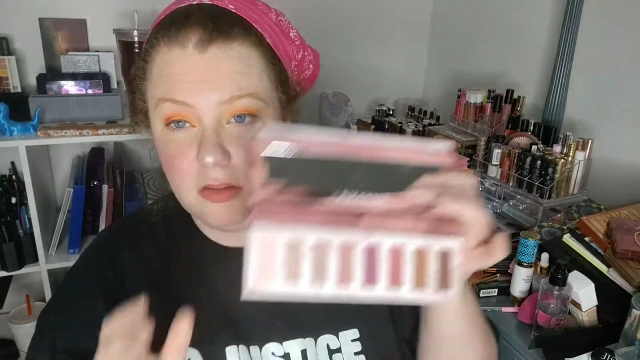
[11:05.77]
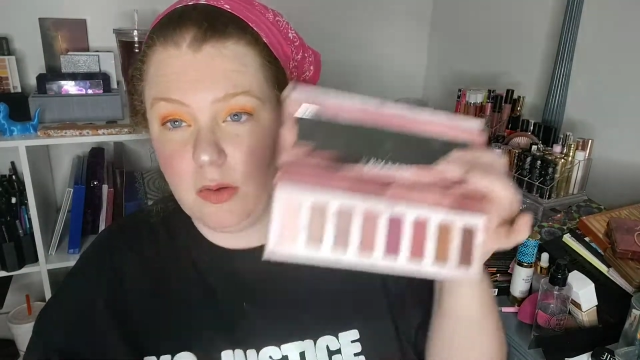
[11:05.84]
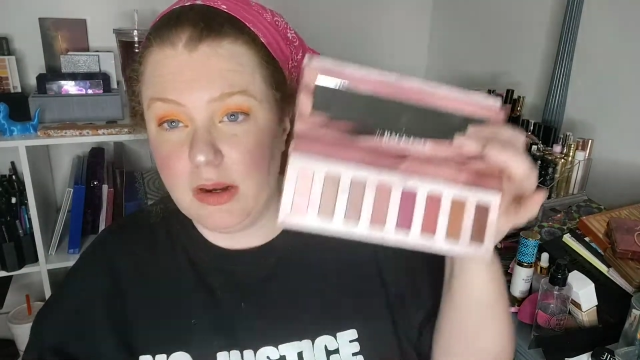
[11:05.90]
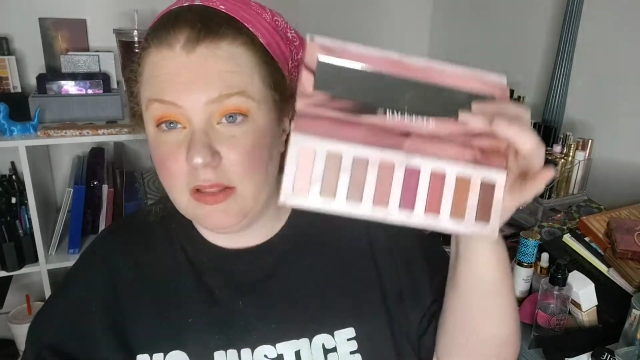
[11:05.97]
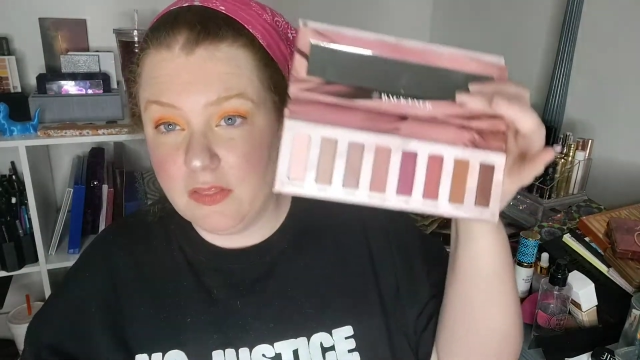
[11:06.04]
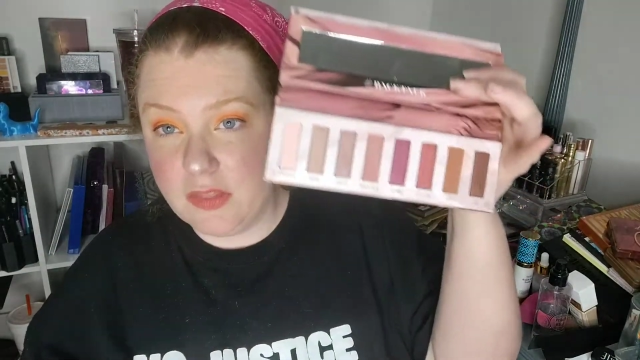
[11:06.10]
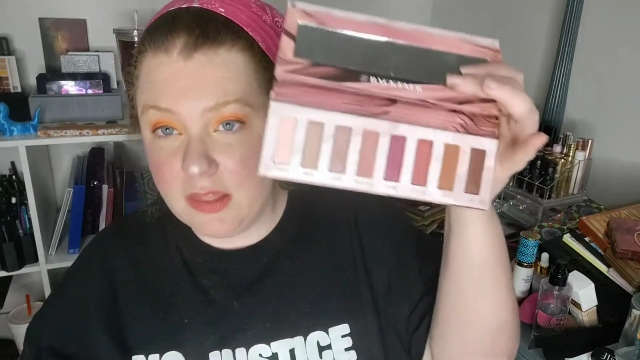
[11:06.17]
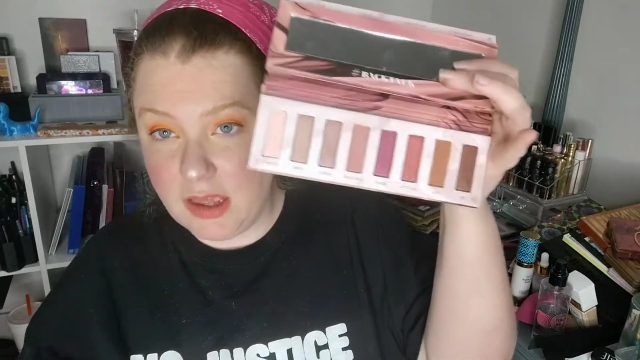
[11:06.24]
so I
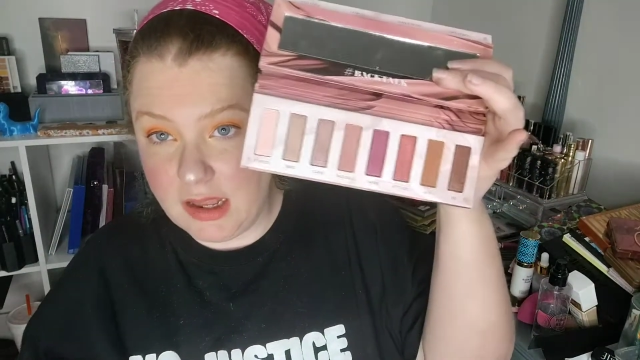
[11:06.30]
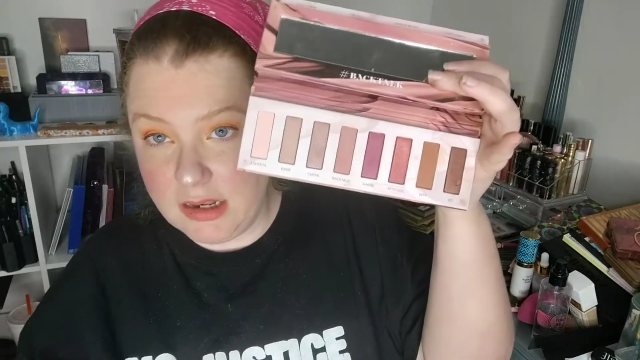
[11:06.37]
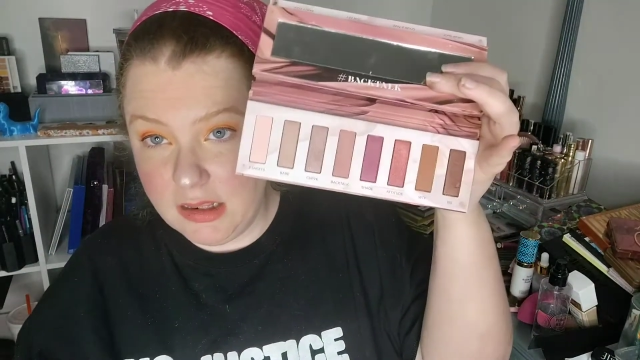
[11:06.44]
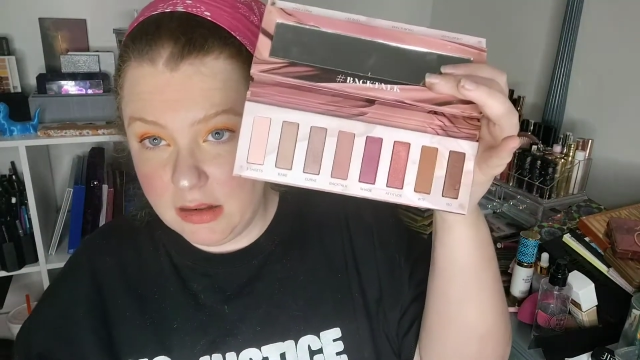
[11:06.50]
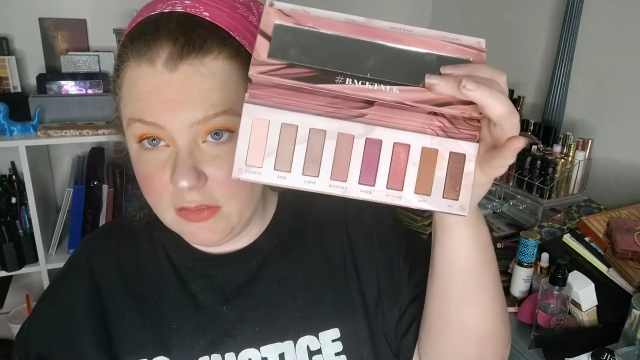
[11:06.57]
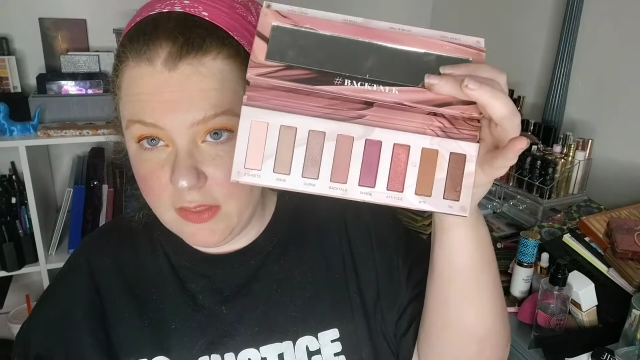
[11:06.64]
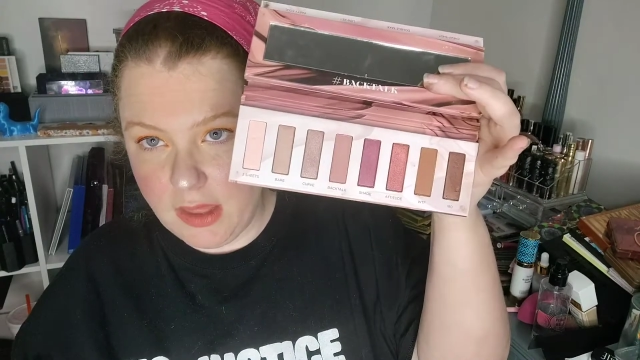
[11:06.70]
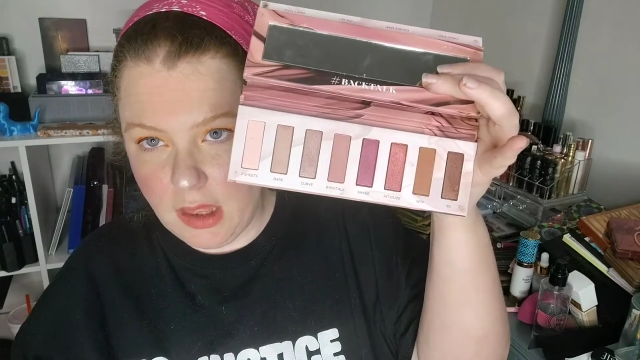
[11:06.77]
didn't think I
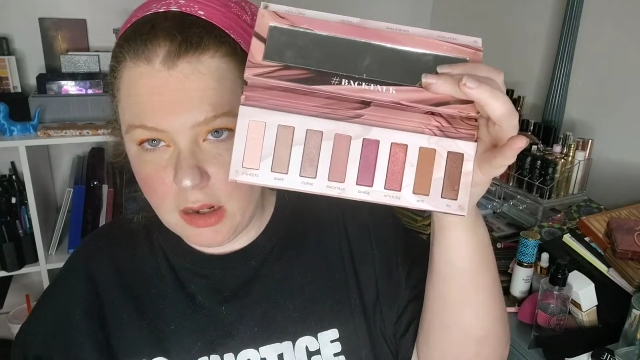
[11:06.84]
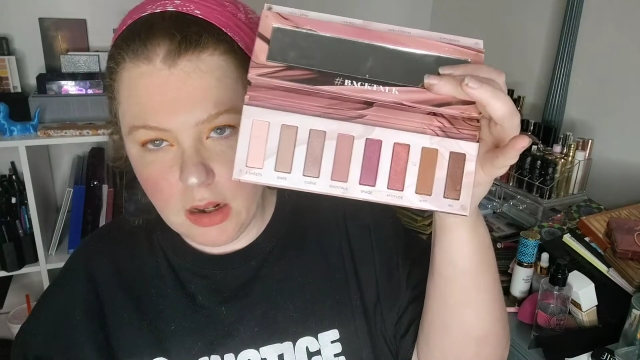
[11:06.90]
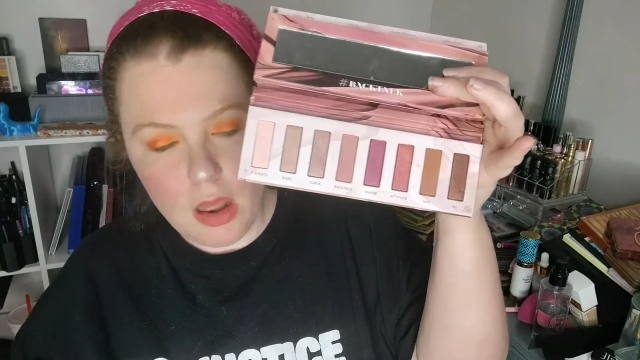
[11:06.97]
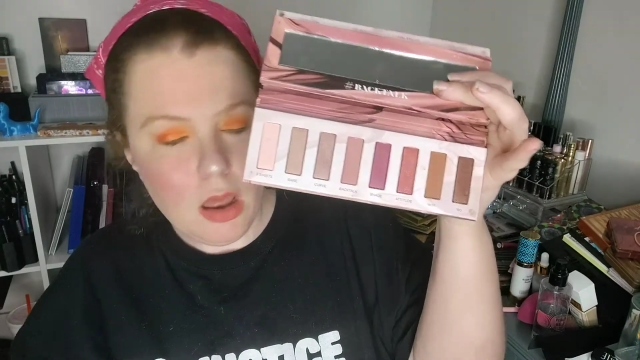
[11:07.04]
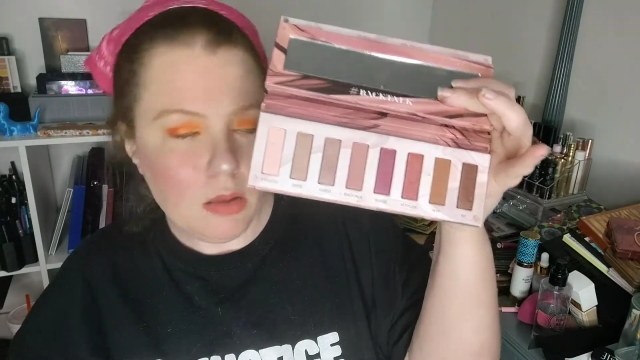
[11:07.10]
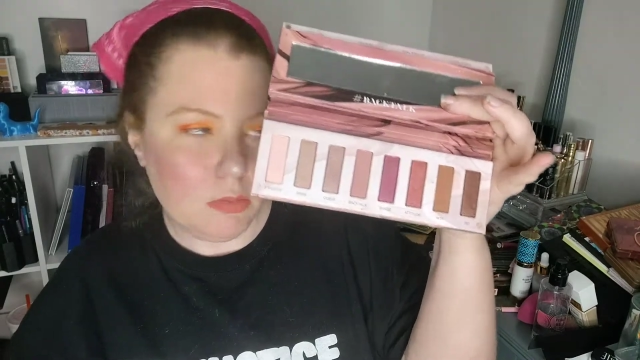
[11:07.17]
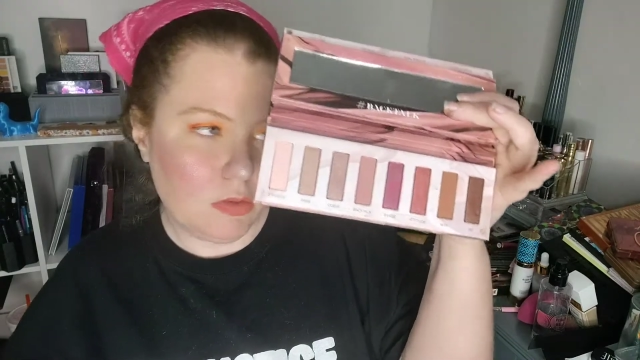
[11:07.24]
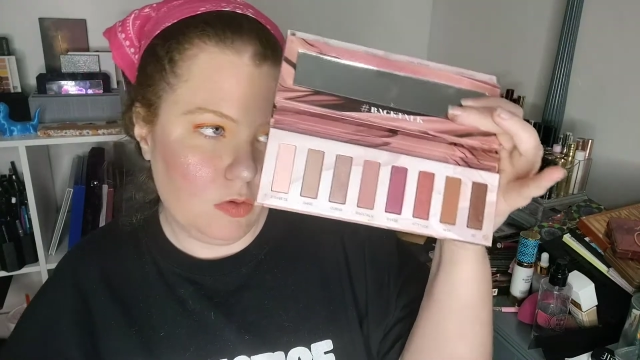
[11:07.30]
needed that.
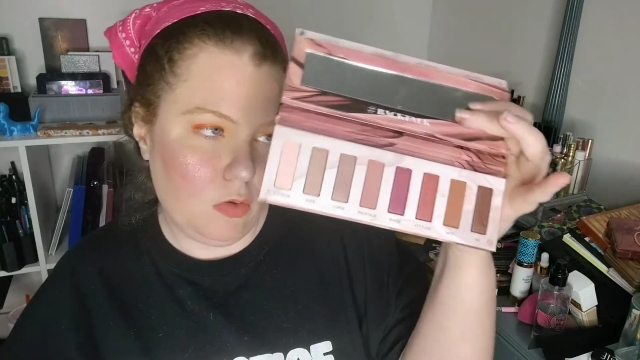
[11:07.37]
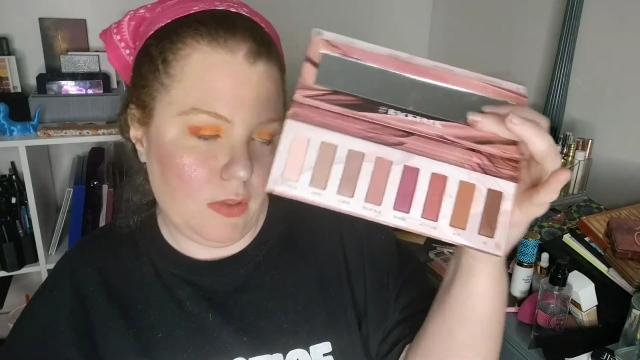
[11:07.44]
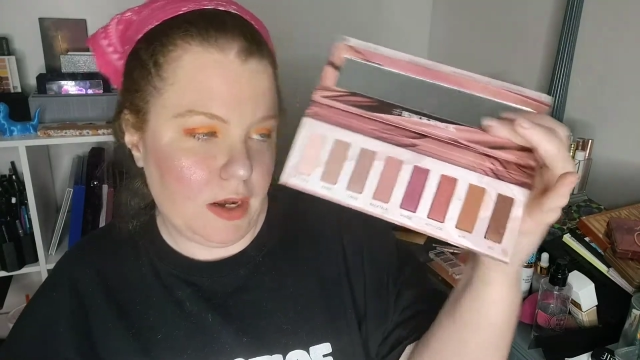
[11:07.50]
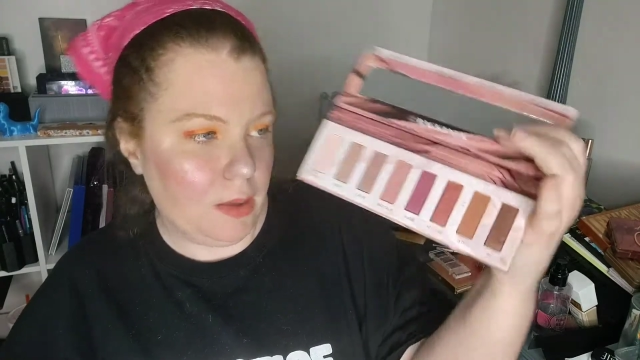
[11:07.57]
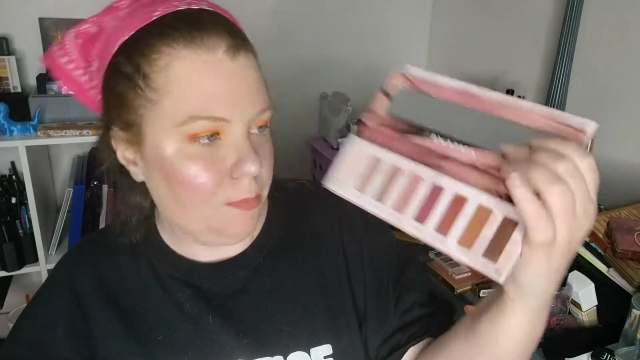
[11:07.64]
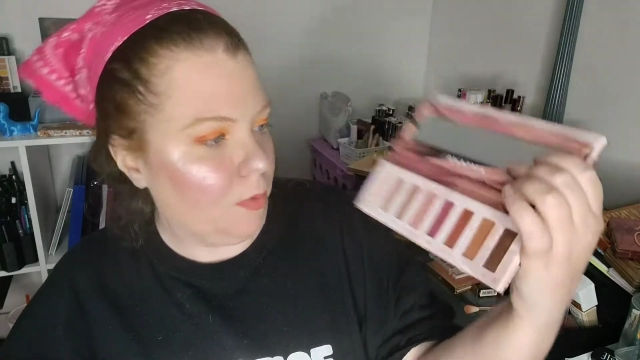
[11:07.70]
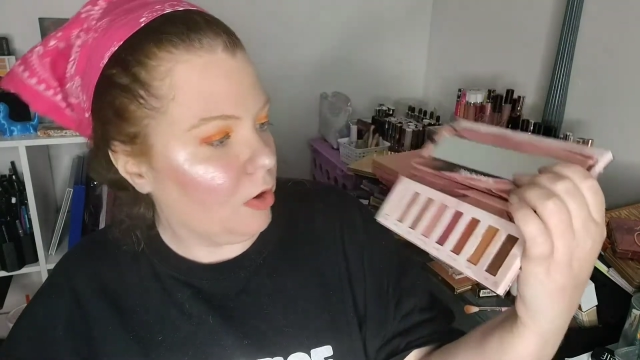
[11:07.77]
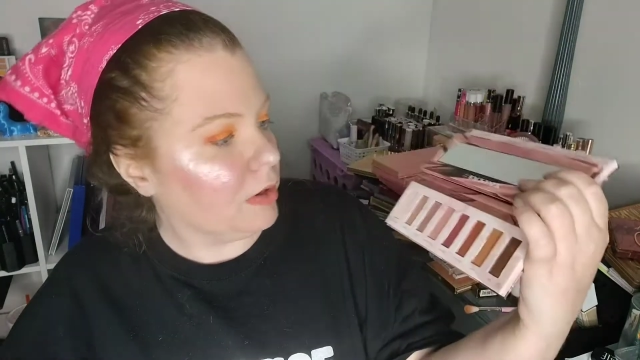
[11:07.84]
Still glad I
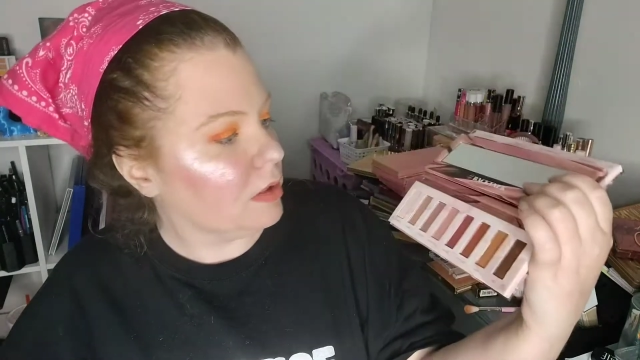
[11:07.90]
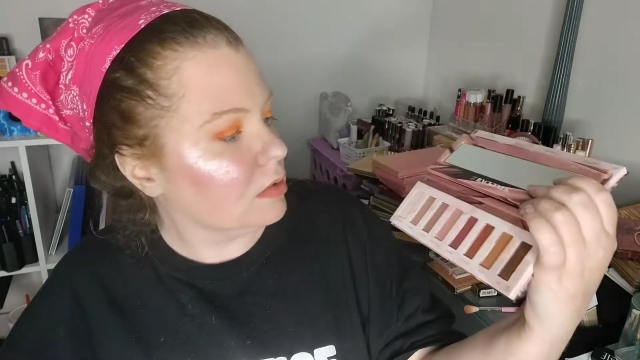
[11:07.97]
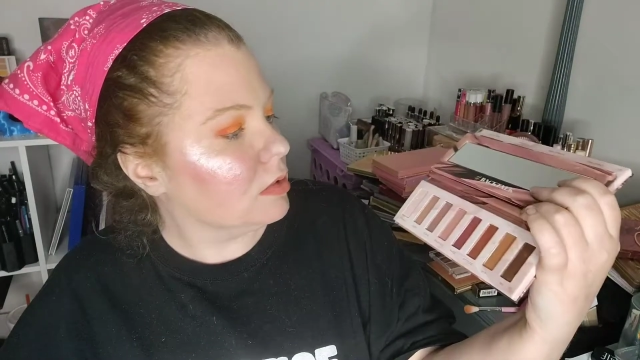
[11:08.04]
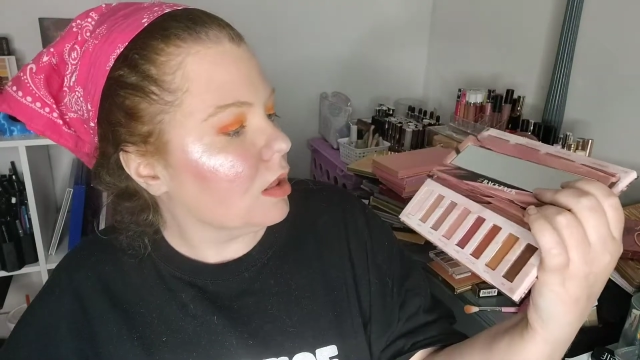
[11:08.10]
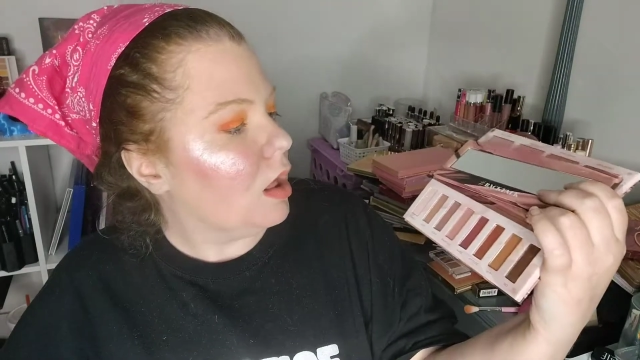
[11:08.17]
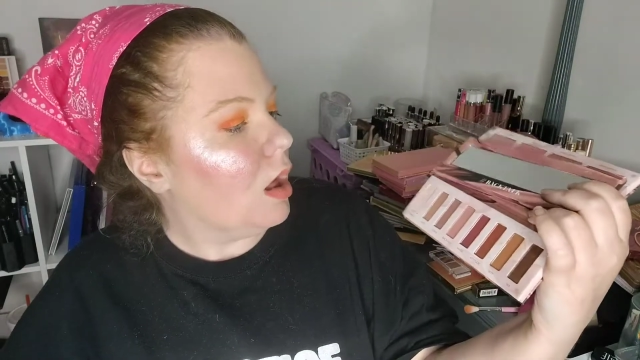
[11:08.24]
bought it.